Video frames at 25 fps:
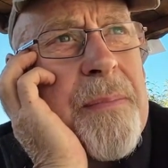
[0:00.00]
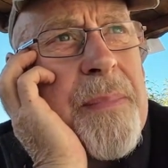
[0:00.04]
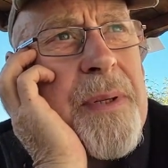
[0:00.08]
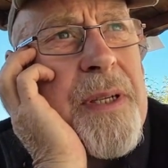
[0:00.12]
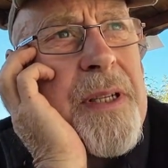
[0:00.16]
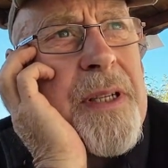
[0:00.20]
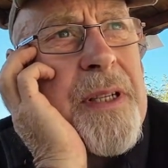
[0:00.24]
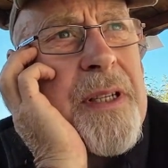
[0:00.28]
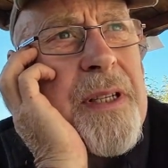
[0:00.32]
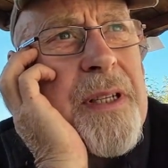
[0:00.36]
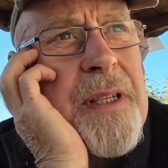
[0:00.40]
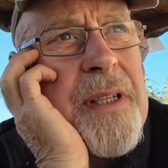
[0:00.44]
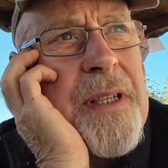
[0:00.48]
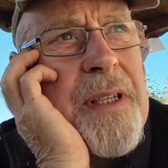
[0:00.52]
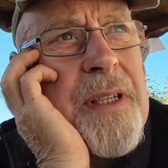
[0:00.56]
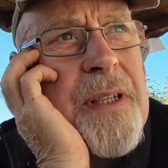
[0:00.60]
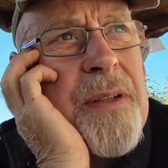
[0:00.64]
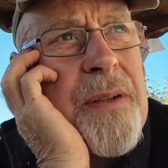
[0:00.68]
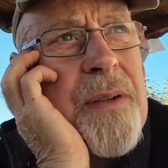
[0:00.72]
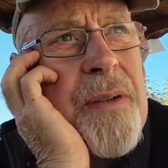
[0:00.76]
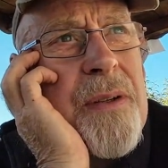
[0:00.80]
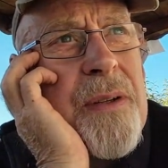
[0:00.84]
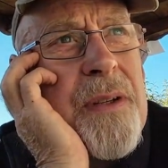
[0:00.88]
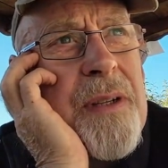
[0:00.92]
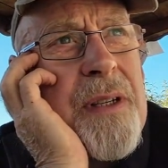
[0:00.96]

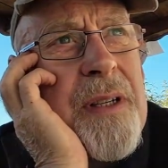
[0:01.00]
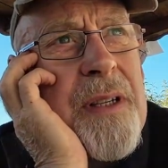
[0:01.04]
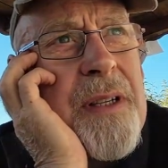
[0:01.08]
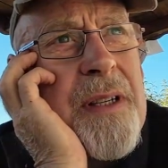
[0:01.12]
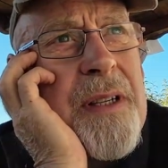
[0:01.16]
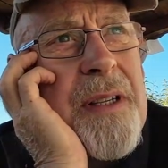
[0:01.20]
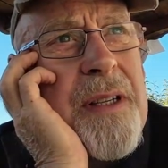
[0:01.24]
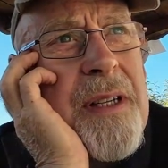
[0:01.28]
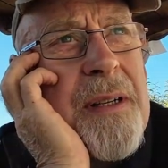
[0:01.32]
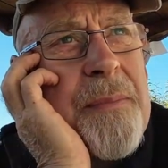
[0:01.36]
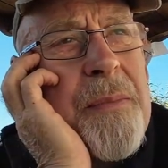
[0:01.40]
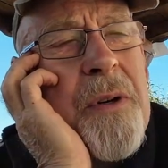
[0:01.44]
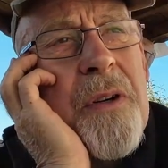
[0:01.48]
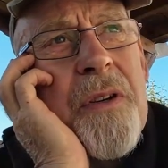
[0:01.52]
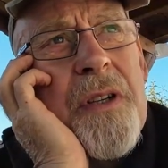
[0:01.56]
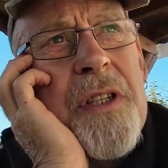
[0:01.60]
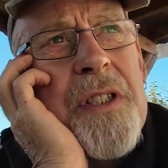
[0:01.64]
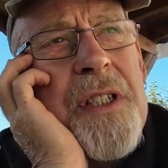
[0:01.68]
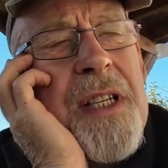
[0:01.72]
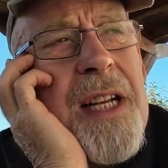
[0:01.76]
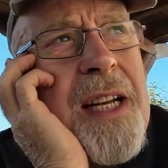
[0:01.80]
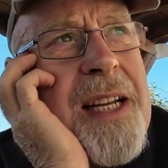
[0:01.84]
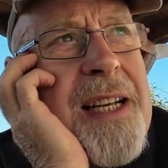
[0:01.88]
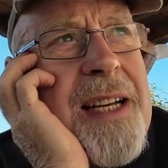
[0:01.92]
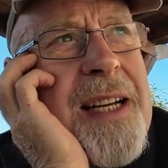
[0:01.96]
I'm not going
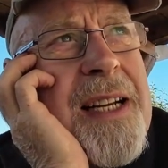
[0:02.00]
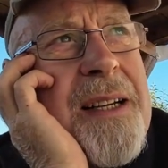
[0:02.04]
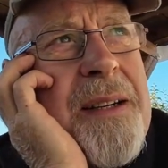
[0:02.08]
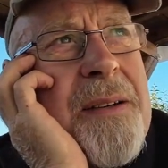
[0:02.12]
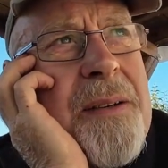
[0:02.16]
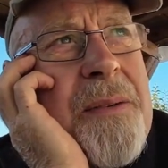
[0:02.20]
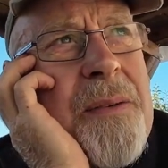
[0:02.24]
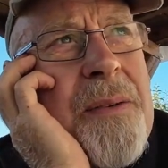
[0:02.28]
to tell you